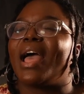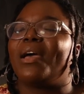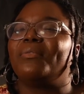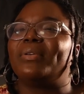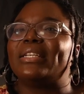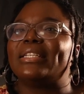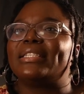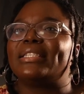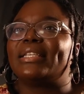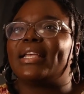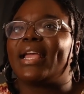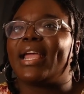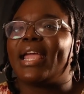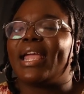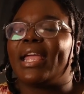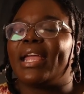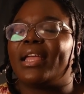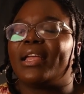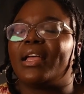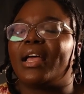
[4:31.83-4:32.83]
I would
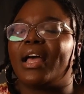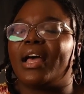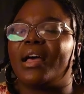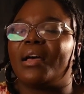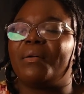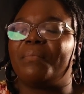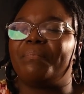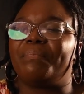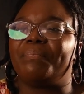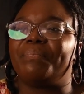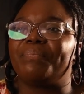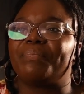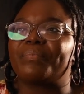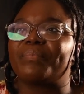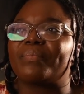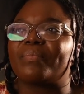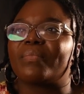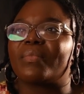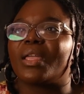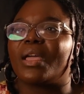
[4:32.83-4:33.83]
say
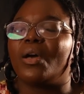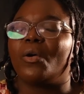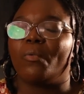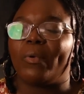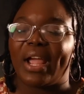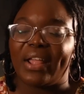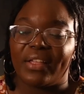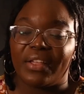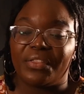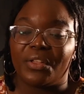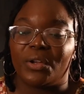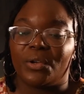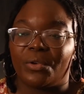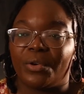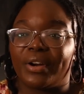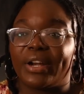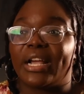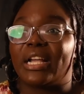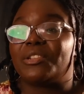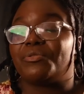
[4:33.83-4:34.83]
a way that the
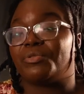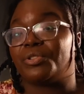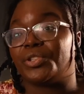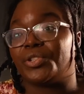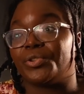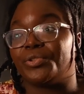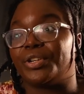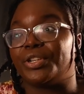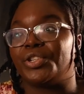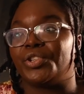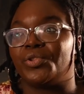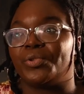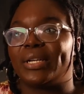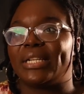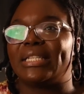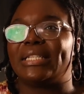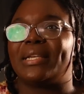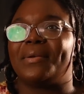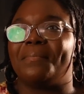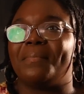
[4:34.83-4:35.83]
Lord has restored
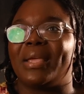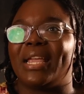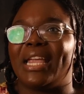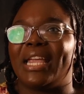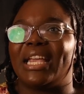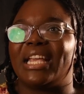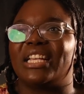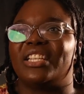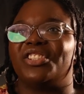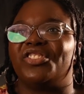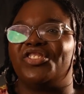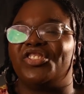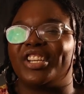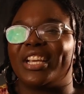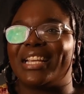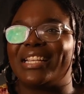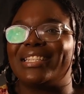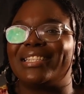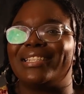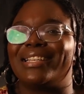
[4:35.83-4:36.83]
joy to me is
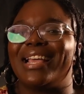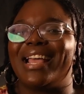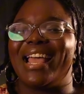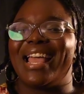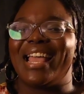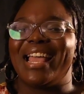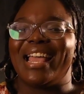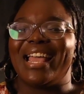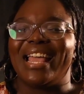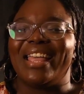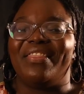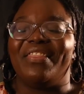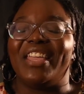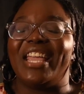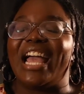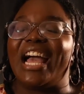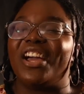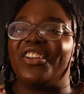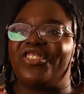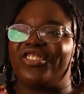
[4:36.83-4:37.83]
just
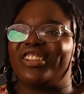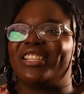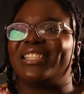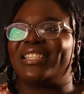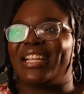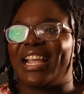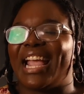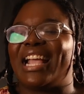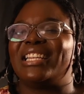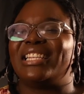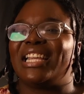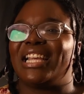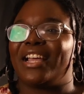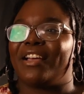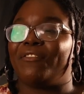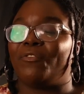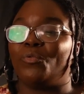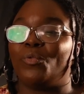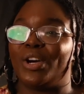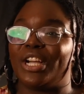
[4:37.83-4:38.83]
the
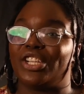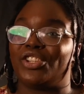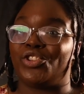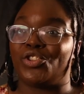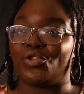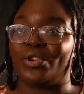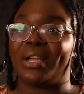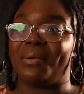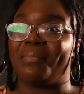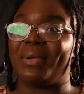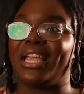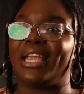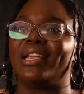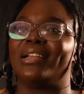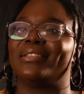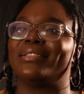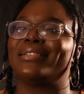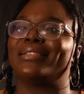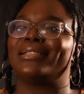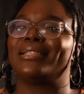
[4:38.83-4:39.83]
understanding of what joy
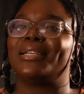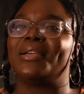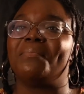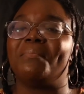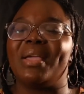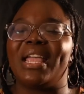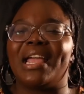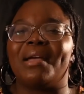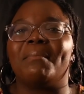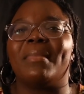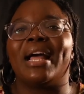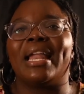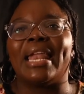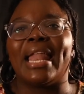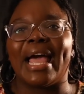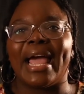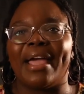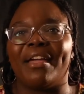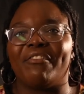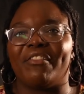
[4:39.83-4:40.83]
means. To me in my
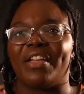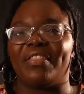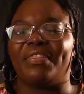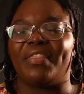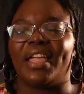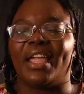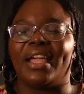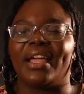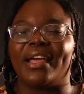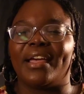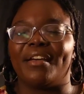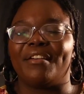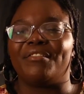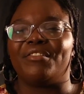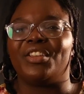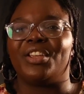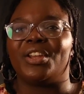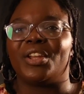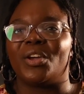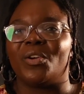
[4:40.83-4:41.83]
life, I think
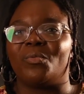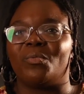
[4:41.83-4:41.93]
of,